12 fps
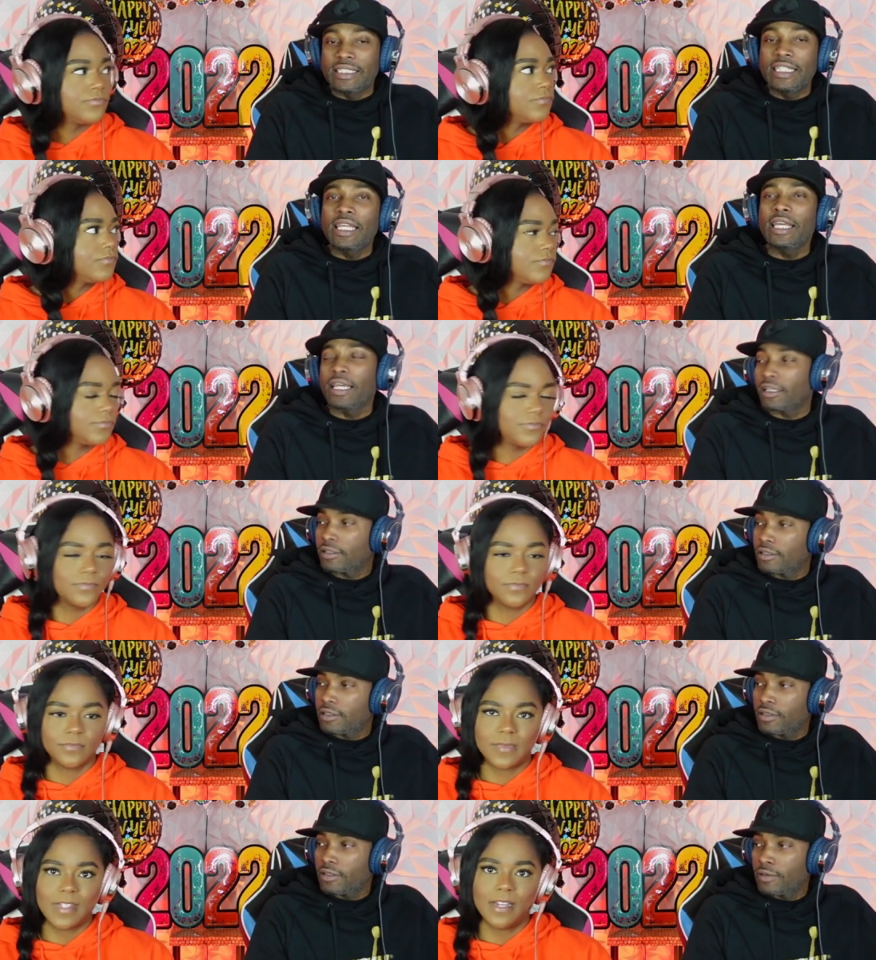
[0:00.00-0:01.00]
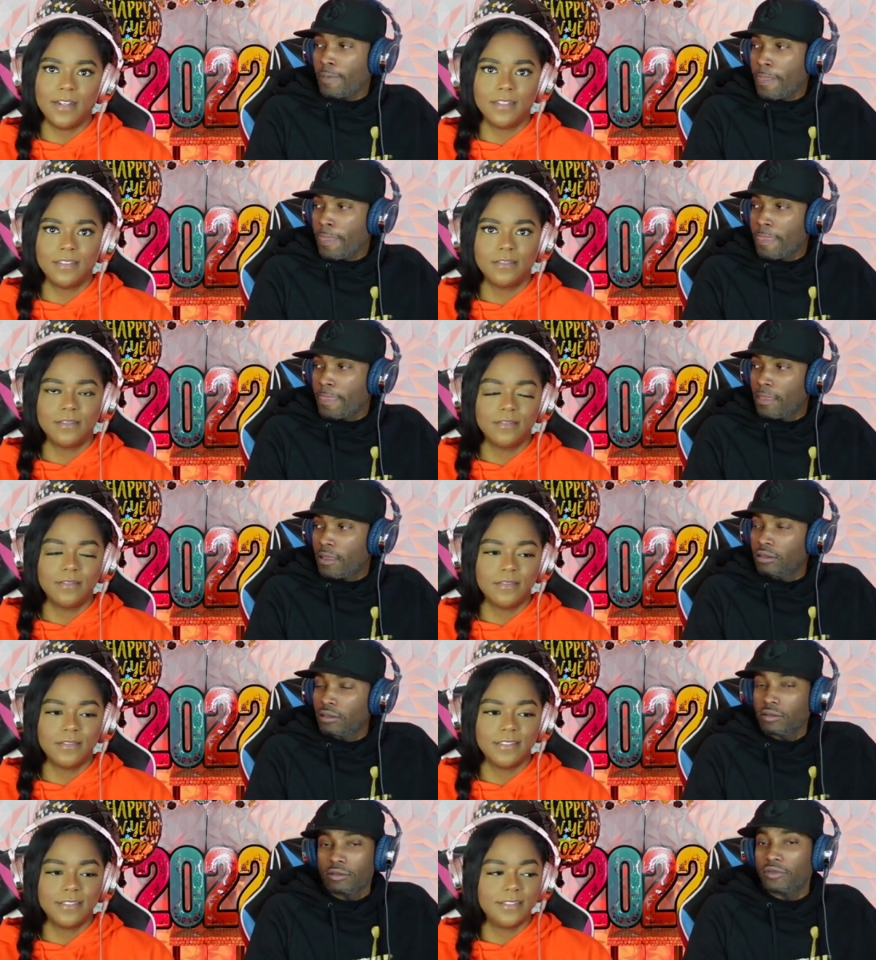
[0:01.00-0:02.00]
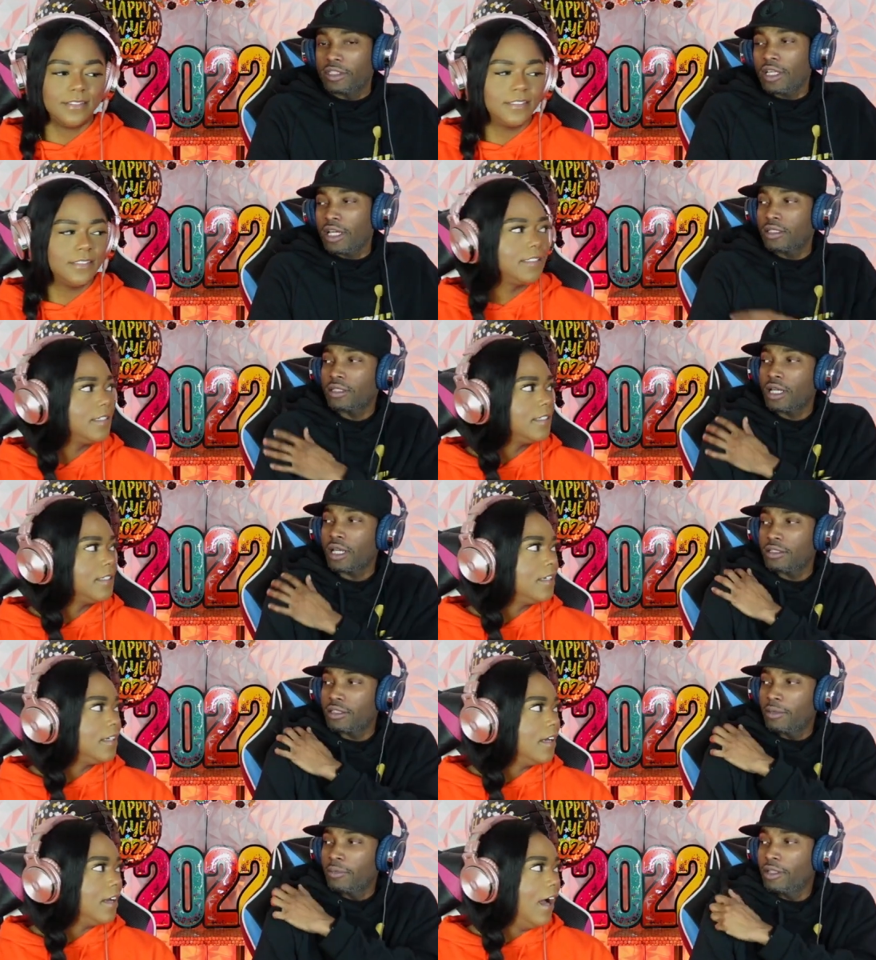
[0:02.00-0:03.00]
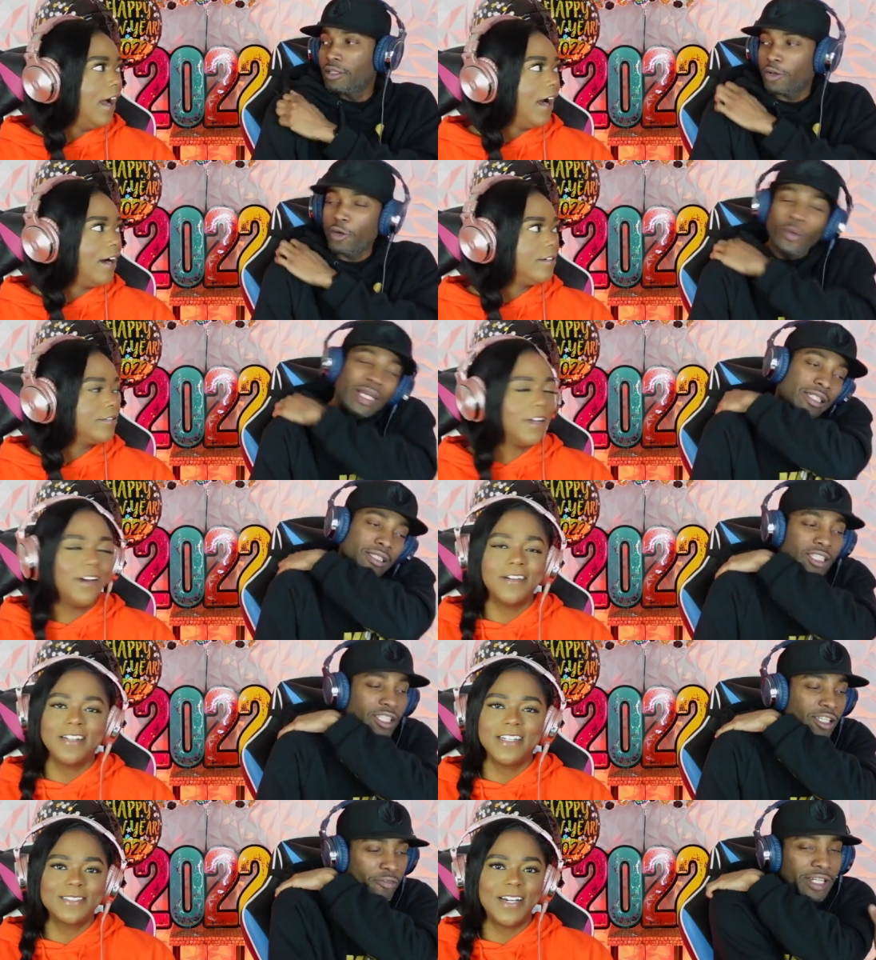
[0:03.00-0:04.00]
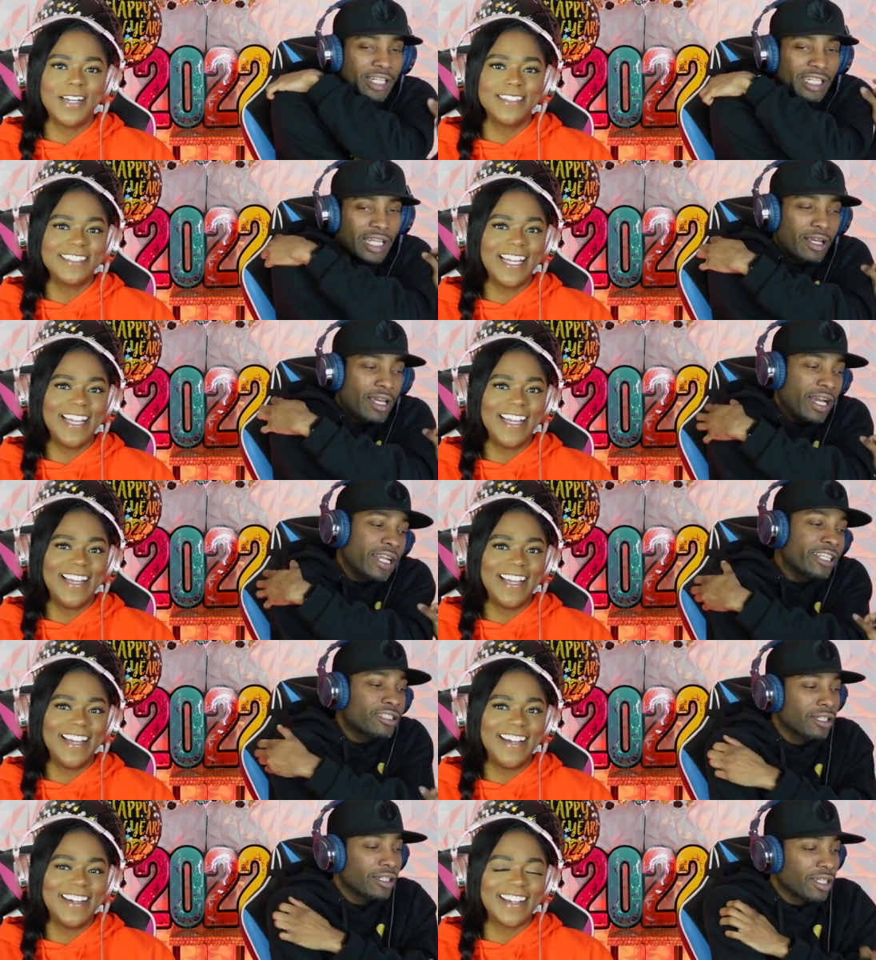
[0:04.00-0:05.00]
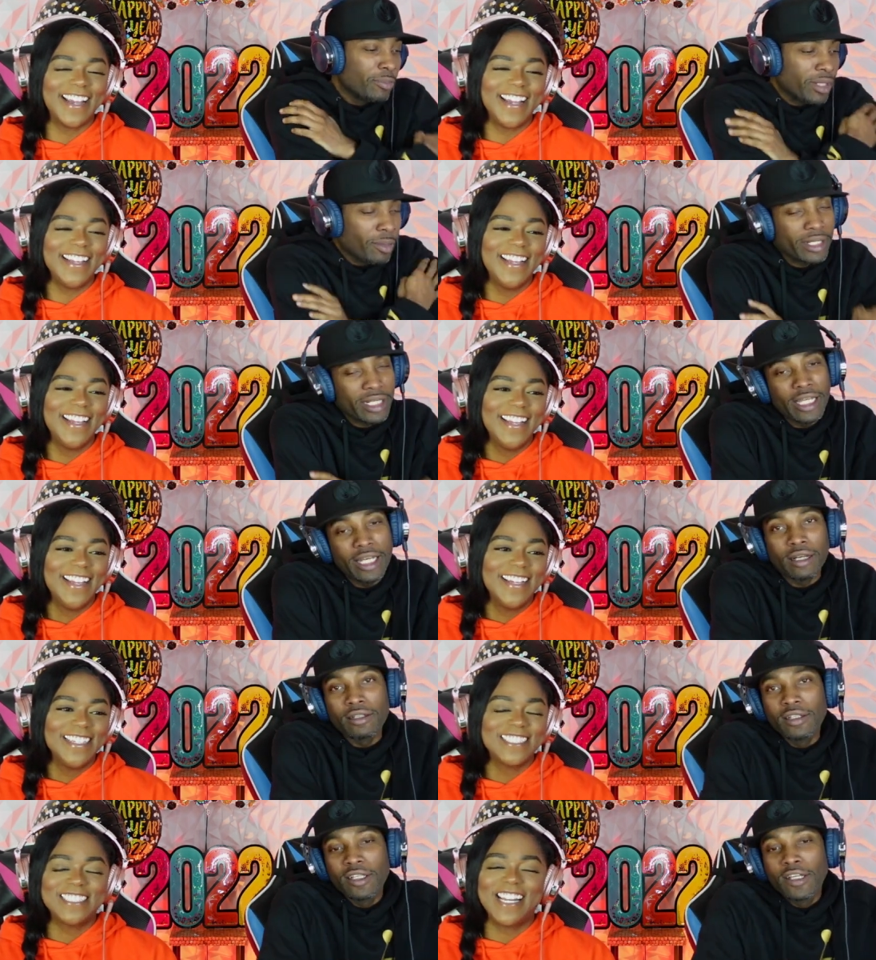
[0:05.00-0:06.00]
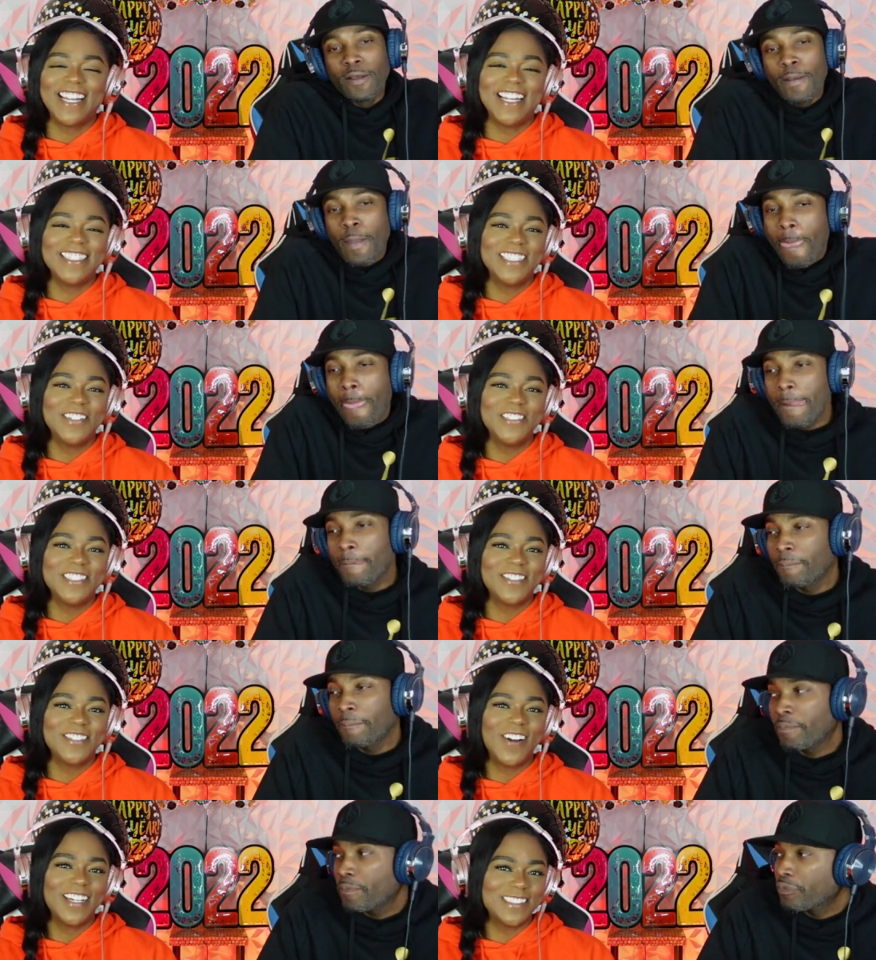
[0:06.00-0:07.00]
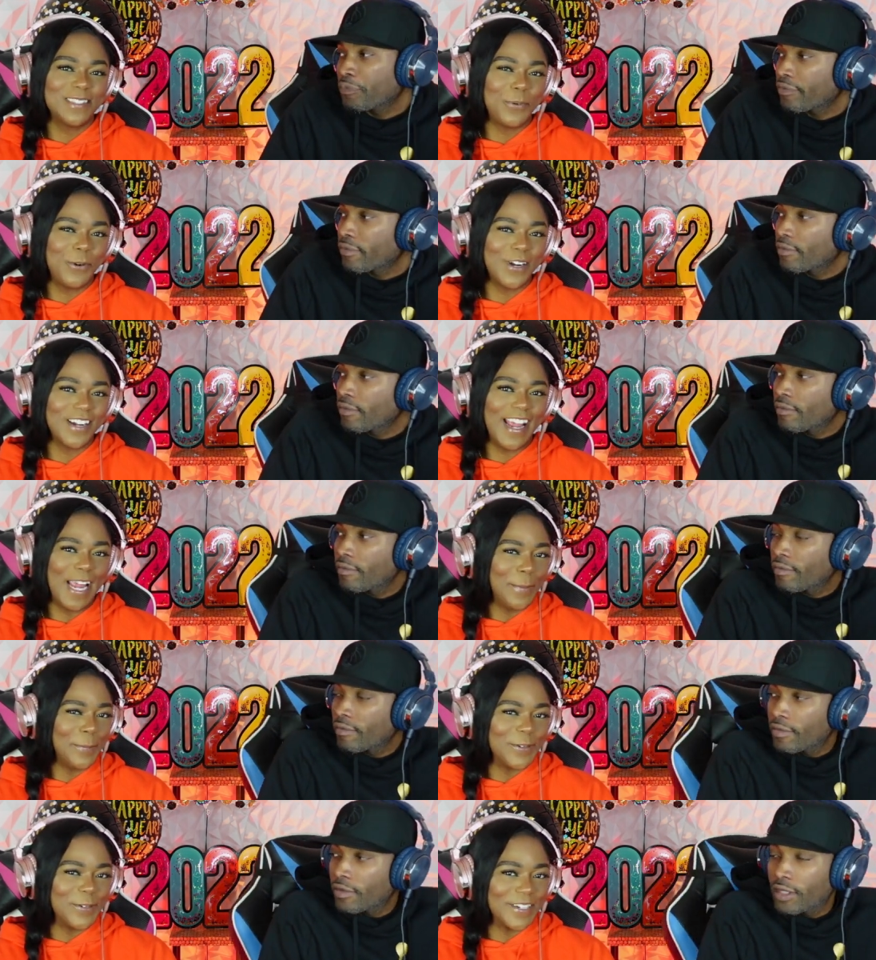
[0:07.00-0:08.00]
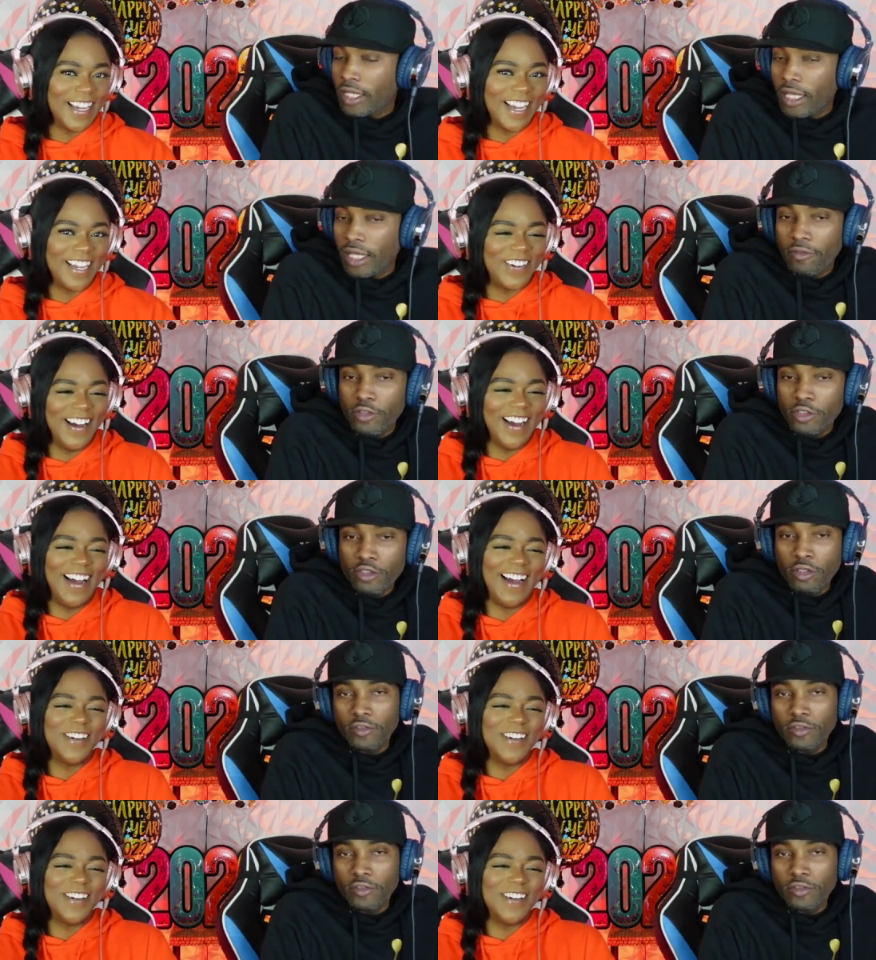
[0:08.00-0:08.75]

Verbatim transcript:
Speaker 1: Ticks. Yeah. Ooh, it's kind of just kind of just give me a little. Oh queasy, no, that's what I'm like, saying. Kind of itching a little okay. bit up in here.
Speaker 2: Shout out to to our supporter April, okay, yeah, for, sure, for,